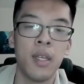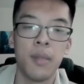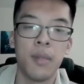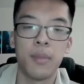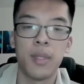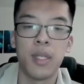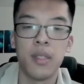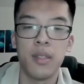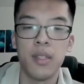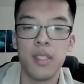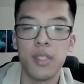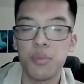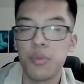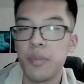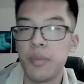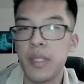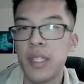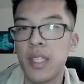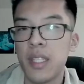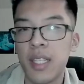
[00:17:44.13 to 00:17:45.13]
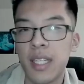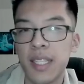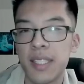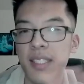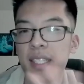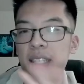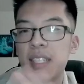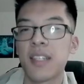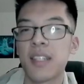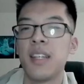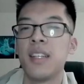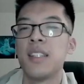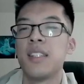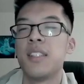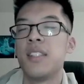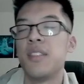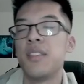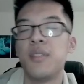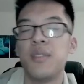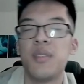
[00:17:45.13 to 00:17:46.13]
But this will be the last deck
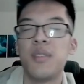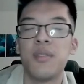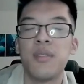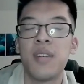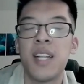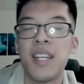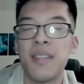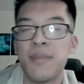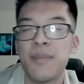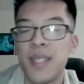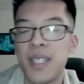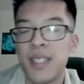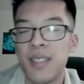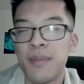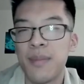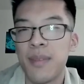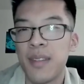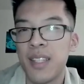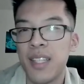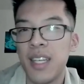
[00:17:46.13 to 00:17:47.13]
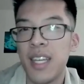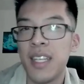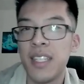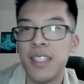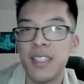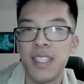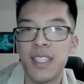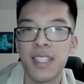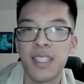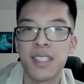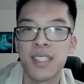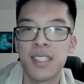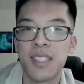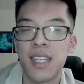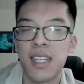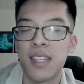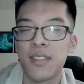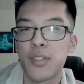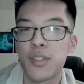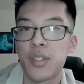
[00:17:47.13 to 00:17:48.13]
to wrap up the 8 decks
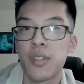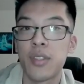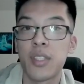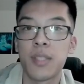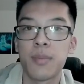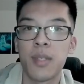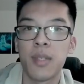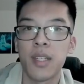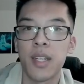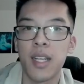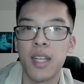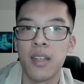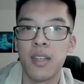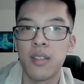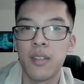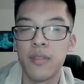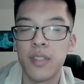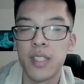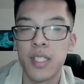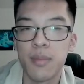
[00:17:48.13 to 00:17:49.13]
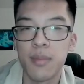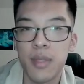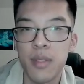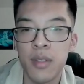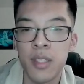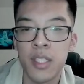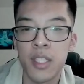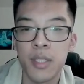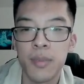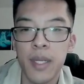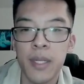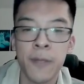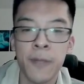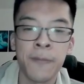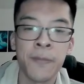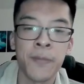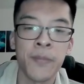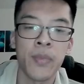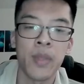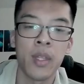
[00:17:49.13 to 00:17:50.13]
that have sort of sprung out of this mid-range meta.
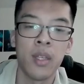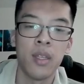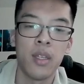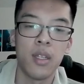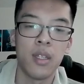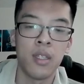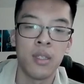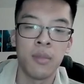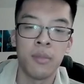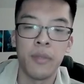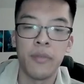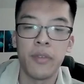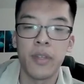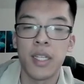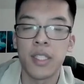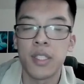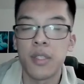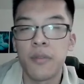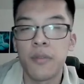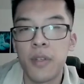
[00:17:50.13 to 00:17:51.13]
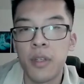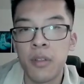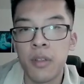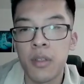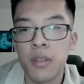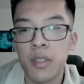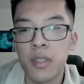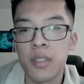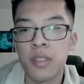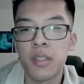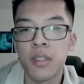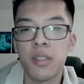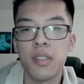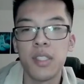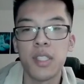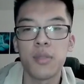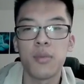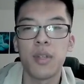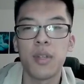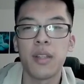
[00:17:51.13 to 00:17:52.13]
If you guys are following along,
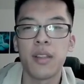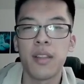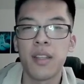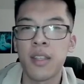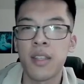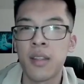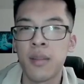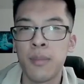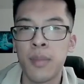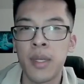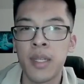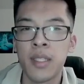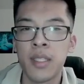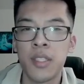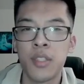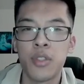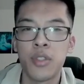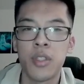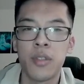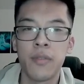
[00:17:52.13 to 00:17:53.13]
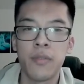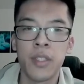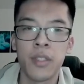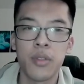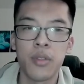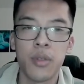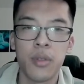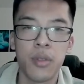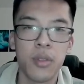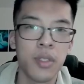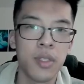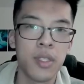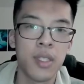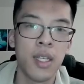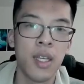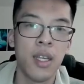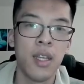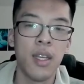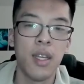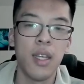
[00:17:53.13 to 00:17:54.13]
this is where I think the meta is shifting towards,
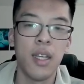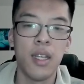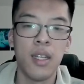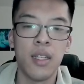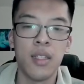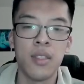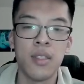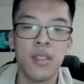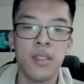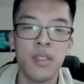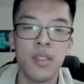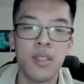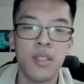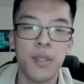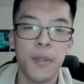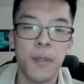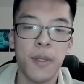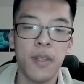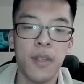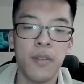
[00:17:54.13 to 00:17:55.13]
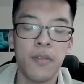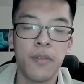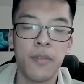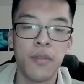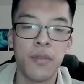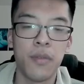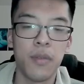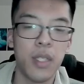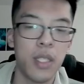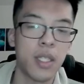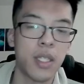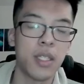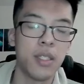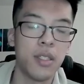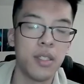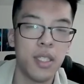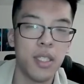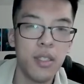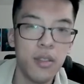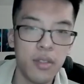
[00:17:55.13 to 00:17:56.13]
and if it
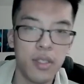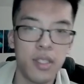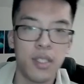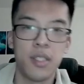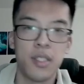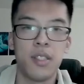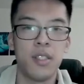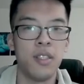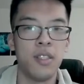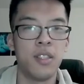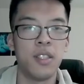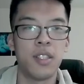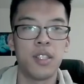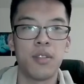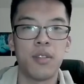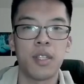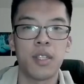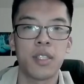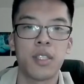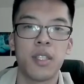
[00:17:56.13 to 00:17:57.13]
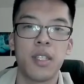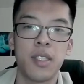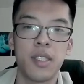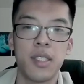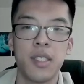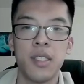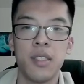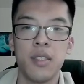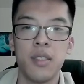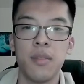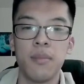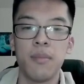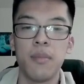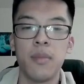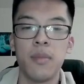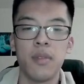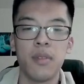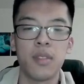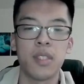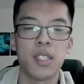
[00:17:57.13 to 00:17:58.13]
continues in this direction, I
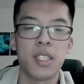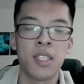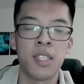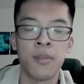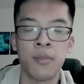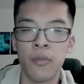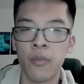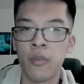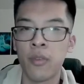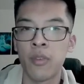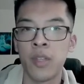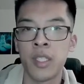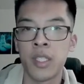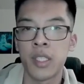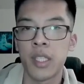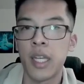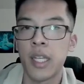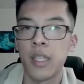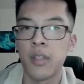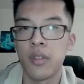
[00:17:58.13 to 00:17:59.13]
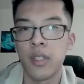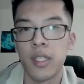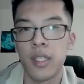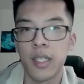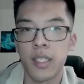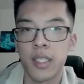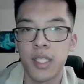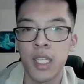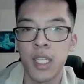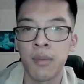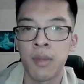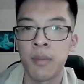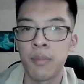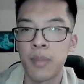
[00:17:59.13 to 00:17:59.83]
see some fringe Ione decks coming